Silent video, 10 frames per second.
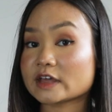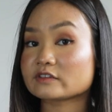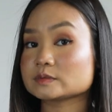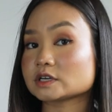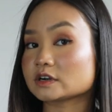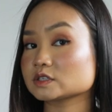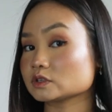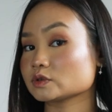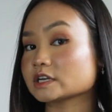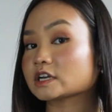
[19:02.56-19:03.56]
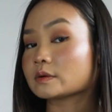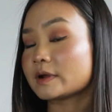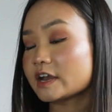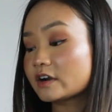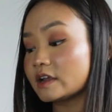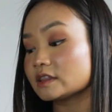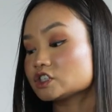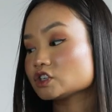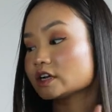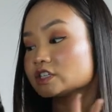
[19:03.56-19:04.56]
that from Zara as well, so I can compare and
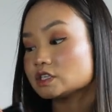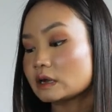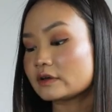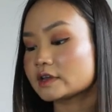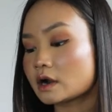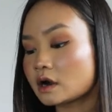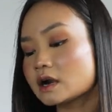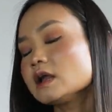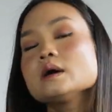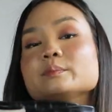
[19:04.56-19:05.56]
let you guys know how they are.